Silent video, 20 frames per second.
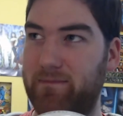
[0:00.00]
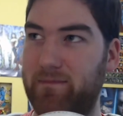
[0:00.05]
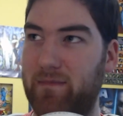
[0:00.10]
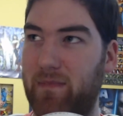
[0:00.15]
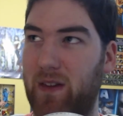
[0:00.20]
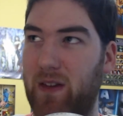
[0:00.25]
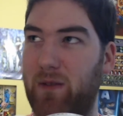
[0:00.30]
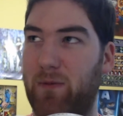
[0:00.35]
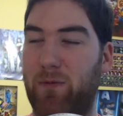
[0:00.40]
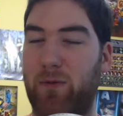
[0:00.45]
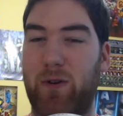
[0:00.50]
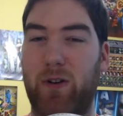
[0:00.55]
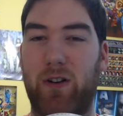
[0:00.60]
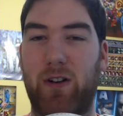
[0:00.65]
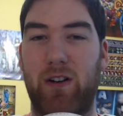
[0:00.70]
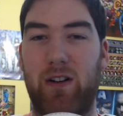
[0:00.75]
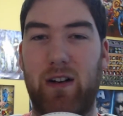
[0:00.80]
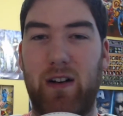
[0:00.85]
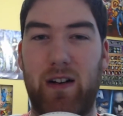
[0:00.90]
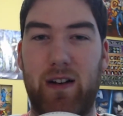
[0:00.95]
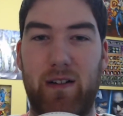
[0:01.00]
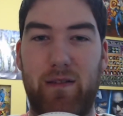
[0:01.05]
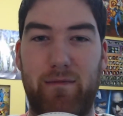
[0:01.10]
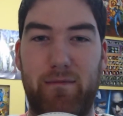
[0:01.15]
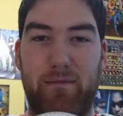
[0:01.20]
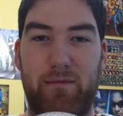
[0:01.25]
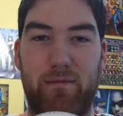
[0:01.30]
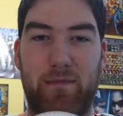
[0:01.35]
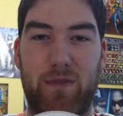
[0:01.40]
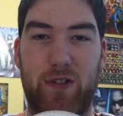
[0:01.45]
were
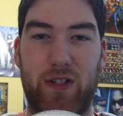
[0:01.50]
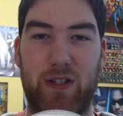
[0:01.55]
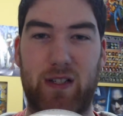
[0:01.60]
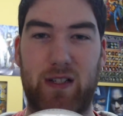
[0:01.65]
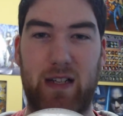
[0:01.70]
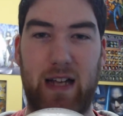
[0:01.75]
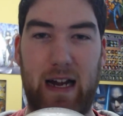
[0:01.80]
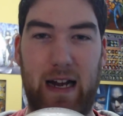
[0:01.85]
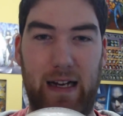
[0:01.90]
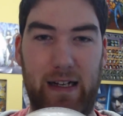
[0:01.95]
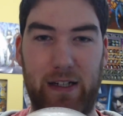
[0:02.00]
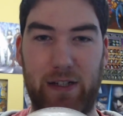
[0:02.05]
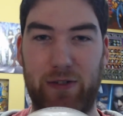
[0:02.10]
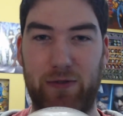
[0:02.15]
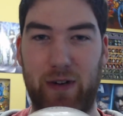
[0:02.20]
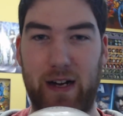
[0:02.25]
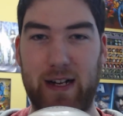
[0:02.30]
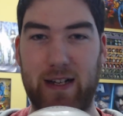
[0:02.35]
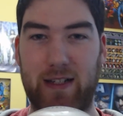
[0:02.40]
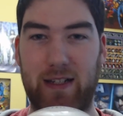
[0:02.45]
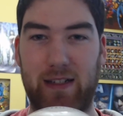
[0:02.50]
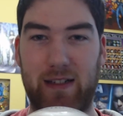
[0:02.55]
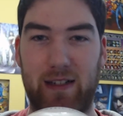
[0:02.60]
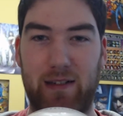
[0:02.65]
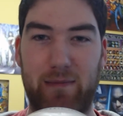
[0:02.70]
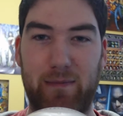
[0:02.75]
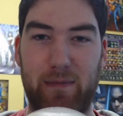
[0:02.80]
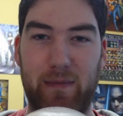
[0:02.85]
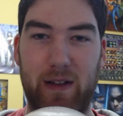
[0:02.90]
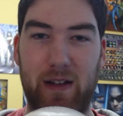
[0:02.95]
just kind of grazing
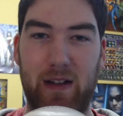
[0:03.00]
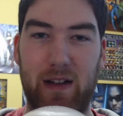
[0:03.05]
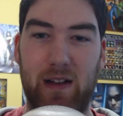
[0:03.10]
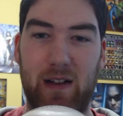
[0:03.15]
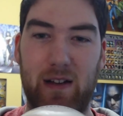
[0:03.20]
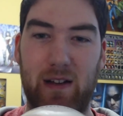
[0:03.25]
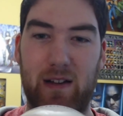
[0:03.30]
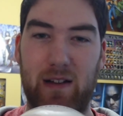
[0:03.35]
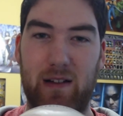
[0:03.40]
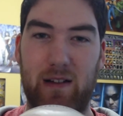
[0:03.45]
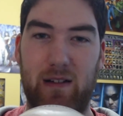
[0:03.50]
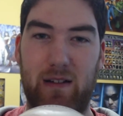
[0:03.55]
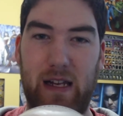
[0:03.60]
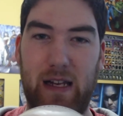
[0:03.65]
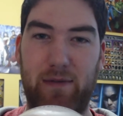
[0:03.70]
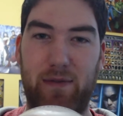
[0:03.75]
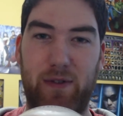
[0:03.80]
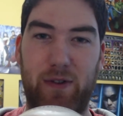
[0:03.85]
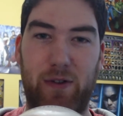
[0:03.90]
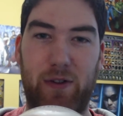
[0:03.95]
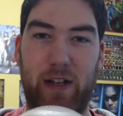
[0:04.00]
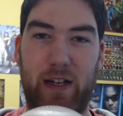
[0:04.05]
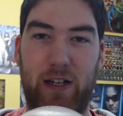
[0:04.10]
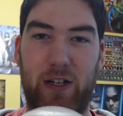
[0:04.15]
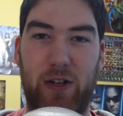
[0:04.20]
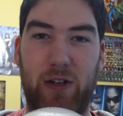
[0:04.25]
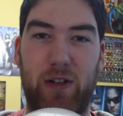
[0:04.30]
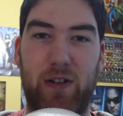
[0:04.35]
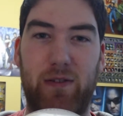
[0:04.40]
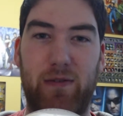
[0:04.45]
them, even though they
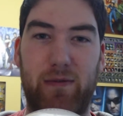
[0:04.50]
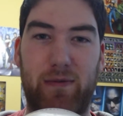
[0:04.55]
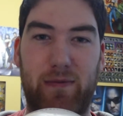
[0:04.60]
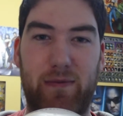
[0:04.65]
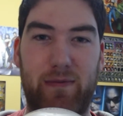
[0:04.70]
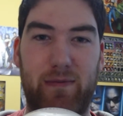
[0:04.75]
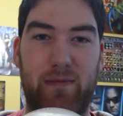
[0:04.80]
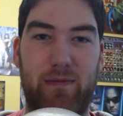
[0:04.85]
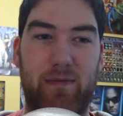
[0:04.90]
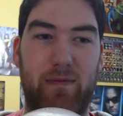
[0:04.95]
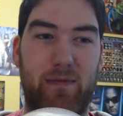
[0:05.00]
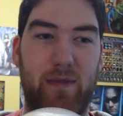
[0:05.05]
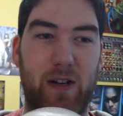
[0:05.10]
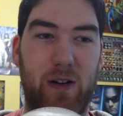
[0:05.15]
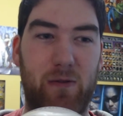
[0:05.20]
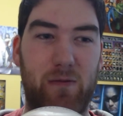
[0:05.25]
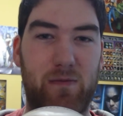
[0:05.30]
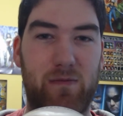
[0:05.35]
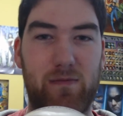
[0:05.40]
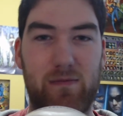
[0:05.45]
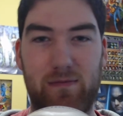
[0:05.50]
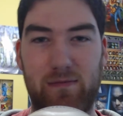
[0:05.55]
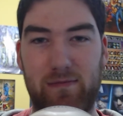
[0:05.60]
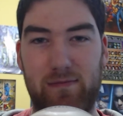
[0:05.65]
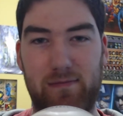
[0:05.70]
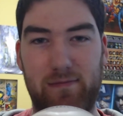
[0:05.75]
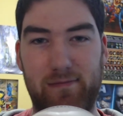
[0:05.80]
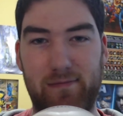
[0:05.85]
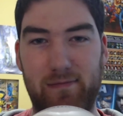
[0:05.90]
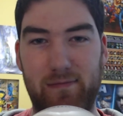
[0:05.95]
could have
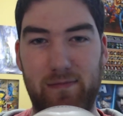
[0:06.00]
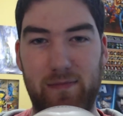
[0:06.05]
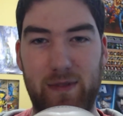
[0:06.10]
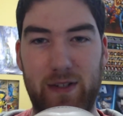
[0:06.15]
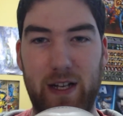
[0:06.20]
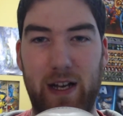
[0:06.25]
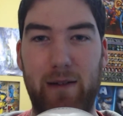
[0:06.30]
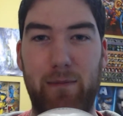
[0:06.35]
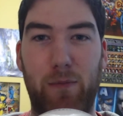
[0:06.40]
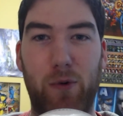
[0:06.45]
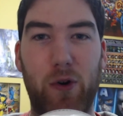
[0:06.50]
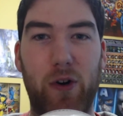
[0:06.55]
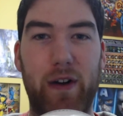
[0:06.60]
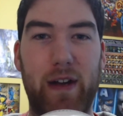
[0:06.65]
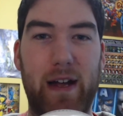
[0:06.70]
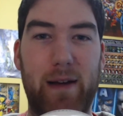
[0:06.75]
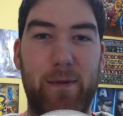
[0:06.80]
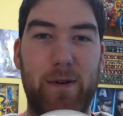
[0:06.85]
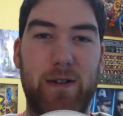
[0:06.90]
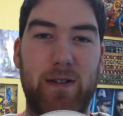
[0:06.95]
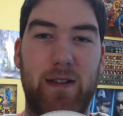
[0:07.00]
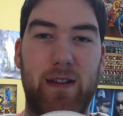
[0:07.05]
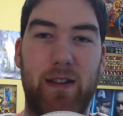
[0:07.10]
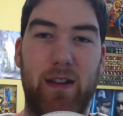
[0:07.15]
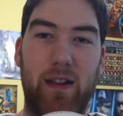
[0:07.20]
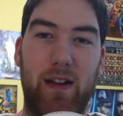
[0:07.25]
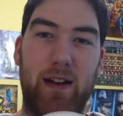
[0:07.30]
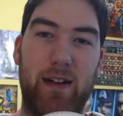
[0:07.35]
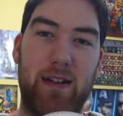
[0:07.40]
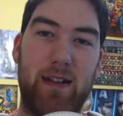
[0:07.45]
done more damage than
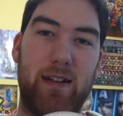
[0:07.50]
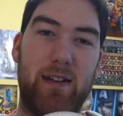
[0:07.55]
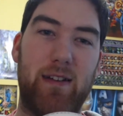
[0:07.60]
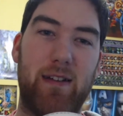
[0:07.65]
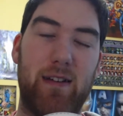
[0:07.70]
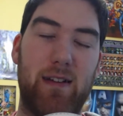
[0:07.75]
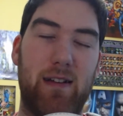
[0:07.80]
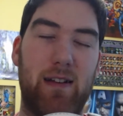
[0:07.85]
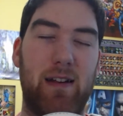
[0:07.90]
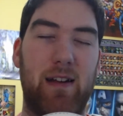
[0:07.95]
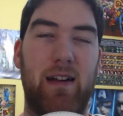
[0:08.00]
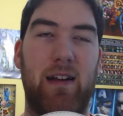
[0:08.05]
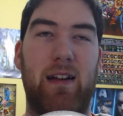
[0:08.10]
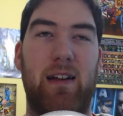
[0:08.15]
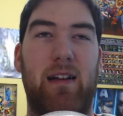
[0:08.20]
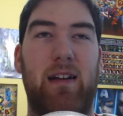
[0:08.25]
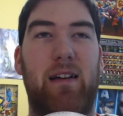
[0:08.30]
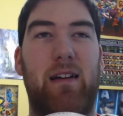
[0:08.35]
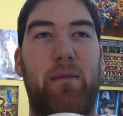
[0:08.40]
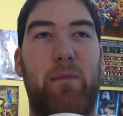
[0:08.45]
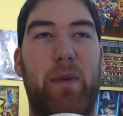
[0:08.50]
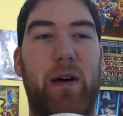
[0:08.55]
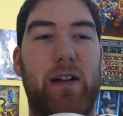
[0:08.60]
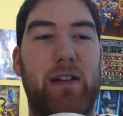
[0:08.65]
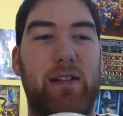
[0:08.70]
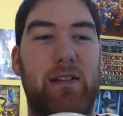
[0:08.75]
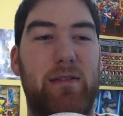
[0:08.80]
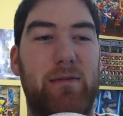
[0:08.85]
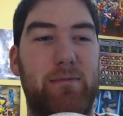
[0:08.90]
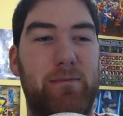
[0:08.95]
they did.
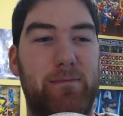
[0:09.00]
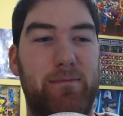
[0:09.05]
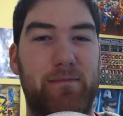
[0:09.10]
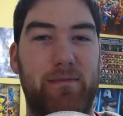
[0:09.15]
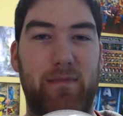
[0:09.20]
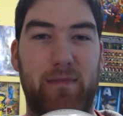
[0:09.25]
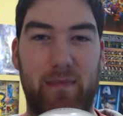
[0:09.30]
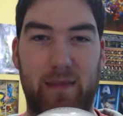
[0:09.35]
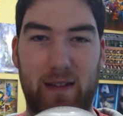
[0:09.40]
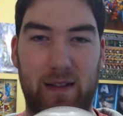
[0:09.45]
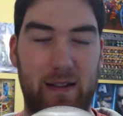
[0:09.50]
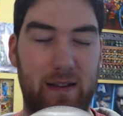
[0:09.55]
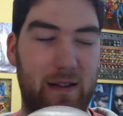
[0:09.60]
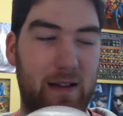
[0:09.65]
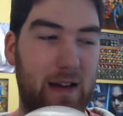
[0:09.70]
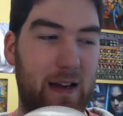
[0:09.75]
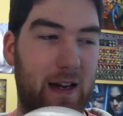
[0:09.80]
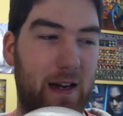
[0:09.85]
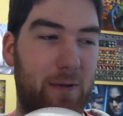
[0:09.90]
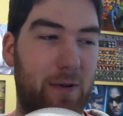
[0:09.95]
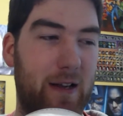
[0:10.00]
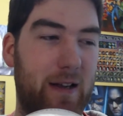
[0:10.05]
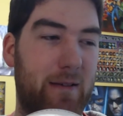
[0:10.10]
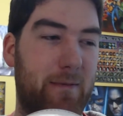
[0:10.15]
But anyway,